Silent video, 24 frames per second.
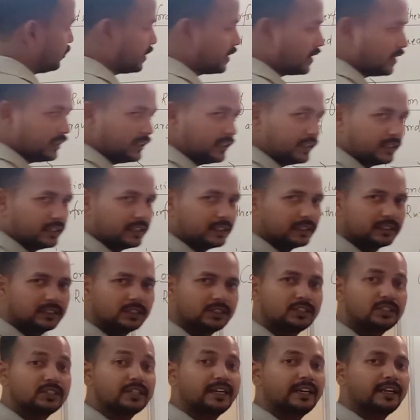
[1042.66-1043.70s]
the
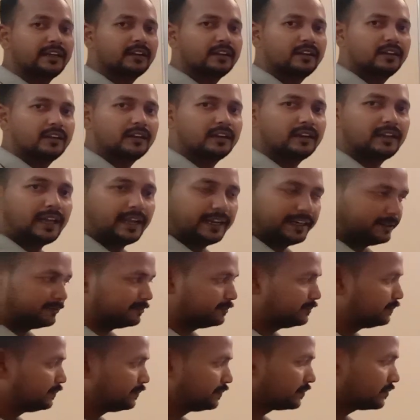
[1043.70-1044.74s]
straight line.
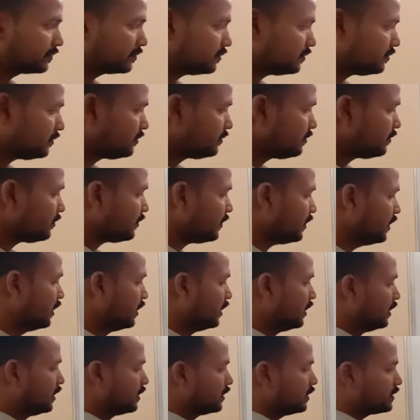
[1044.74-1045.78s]

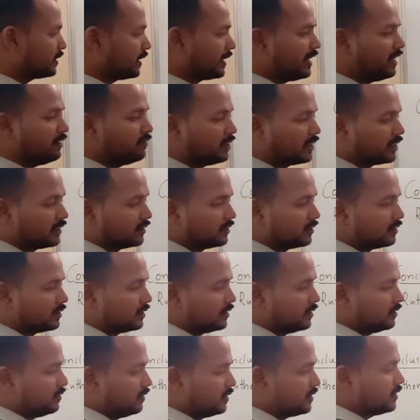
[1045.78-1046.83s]
The second one,
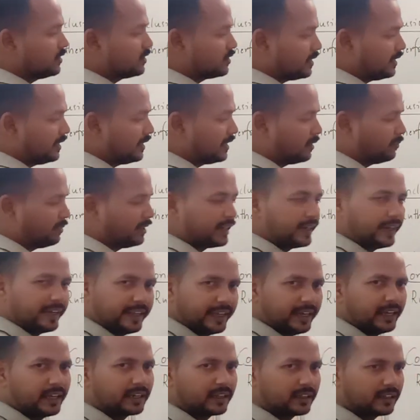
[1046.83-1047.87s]
which is little bit
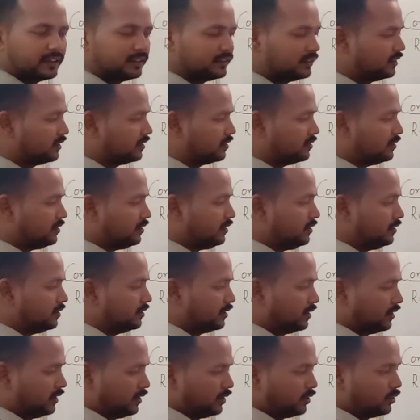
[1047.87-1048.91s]
nearer
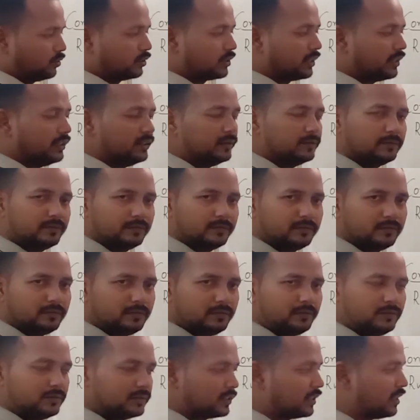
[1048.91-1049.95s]
to the
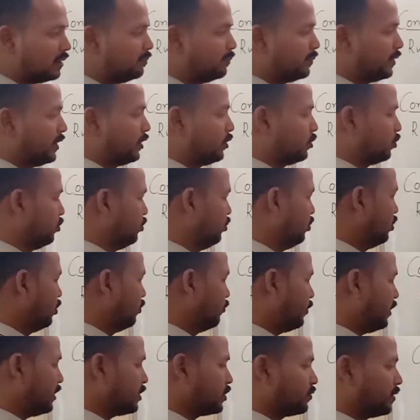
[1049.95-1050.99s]
compared to
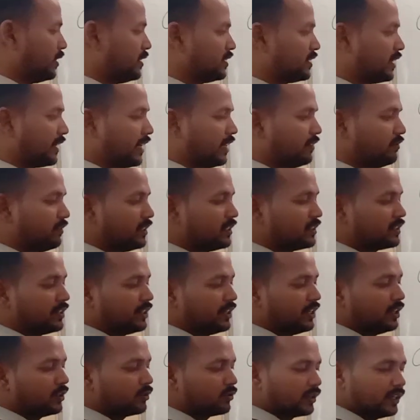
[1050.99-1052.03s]
first one, second one is
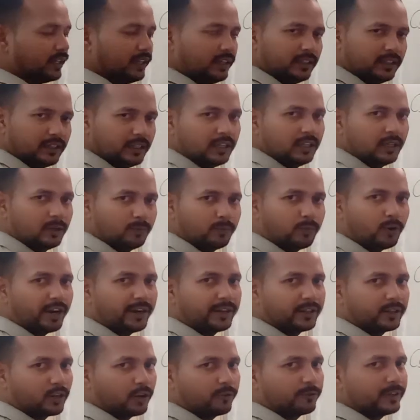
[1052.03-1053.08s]
near to the
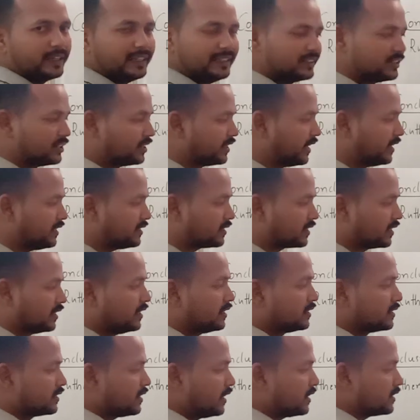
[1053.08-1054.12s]
point of incidence,
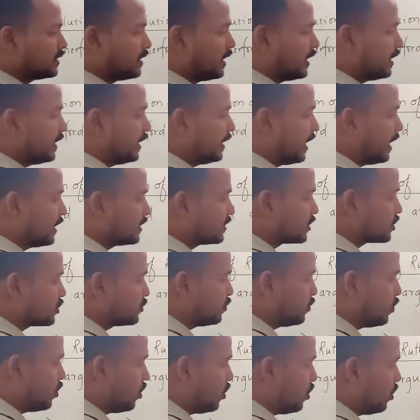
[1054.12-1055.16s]
such that it has a
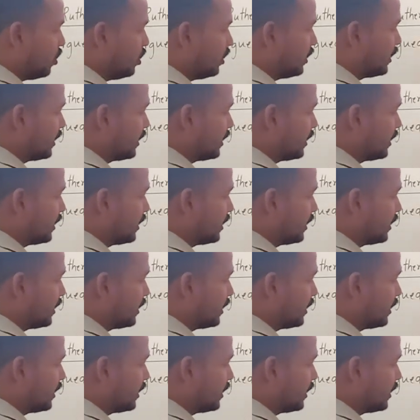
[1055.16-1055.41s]
small